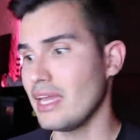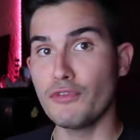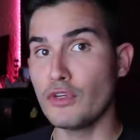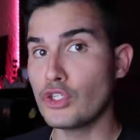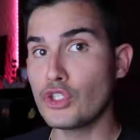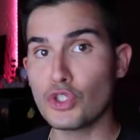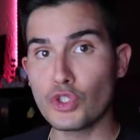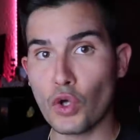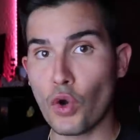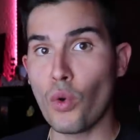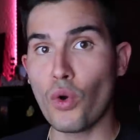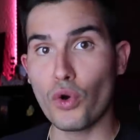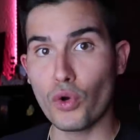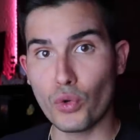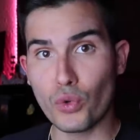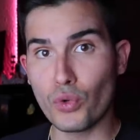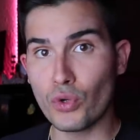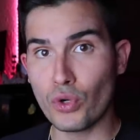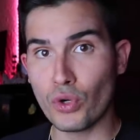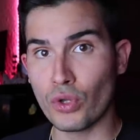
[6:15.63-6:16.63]
If you just go
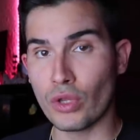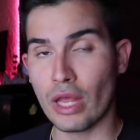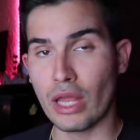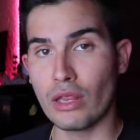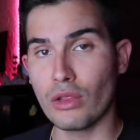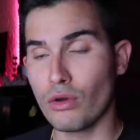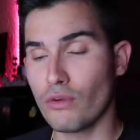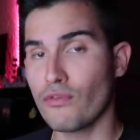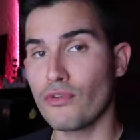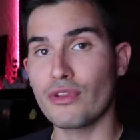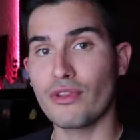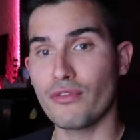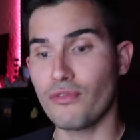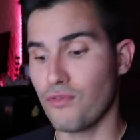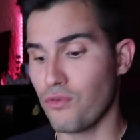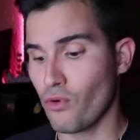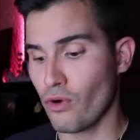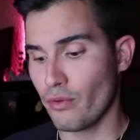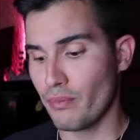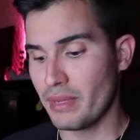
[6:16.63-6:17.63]
on Google and look for the
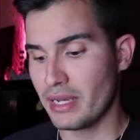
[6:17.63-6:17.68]
four